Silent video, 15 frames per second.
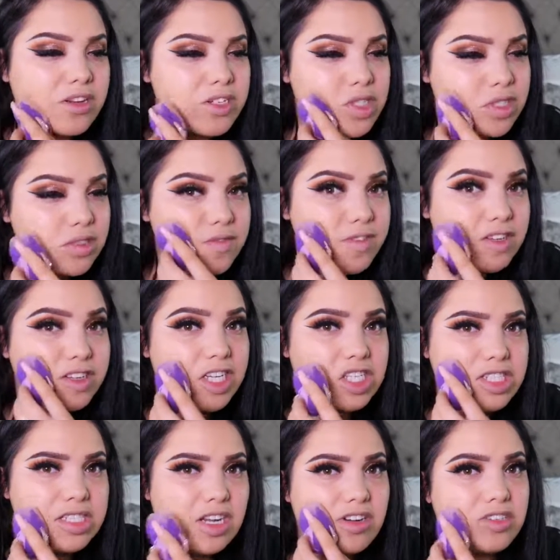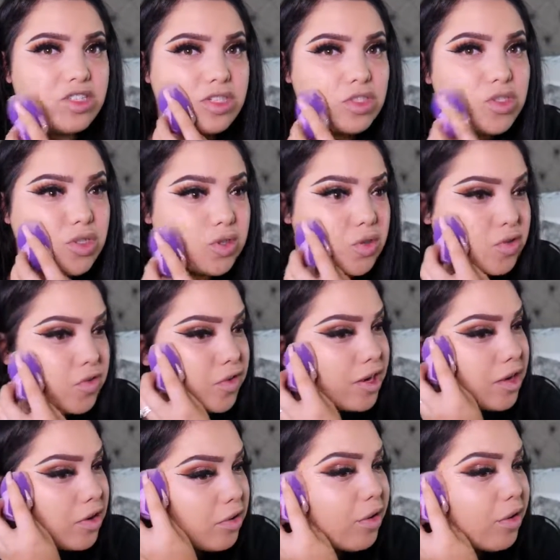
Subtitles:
there's certain foundations that are just too freaking